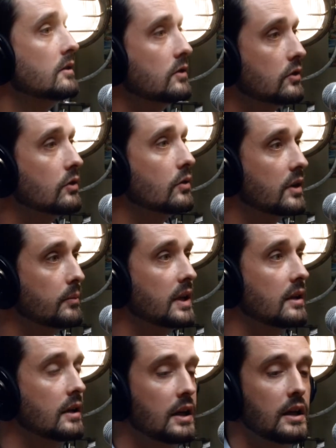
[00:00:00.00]
Do you know what I
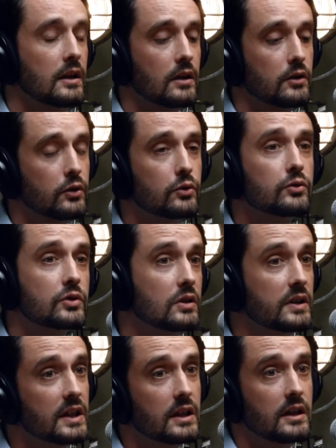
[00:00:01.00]
mean?
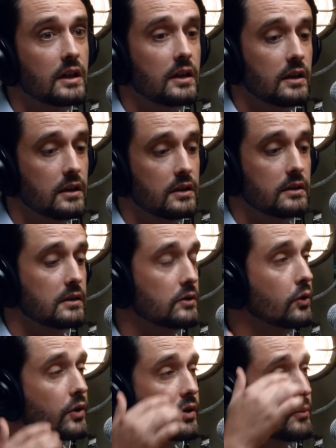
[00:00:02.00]
Usually
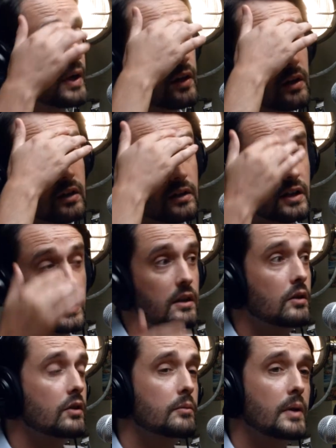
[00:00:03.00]
North American. Like a
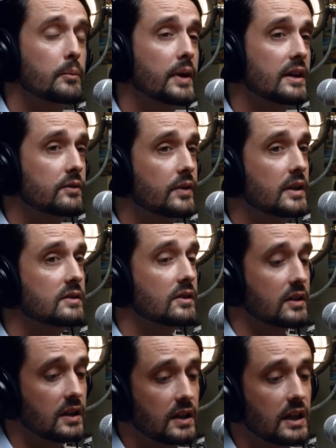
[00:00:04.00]
lot of my best friends are
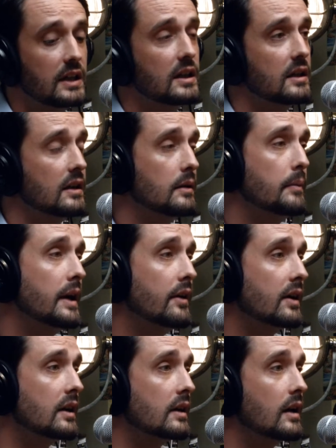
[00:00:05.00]
Canadian and
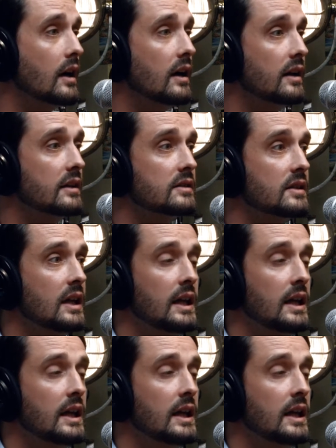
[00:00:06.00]
American guys.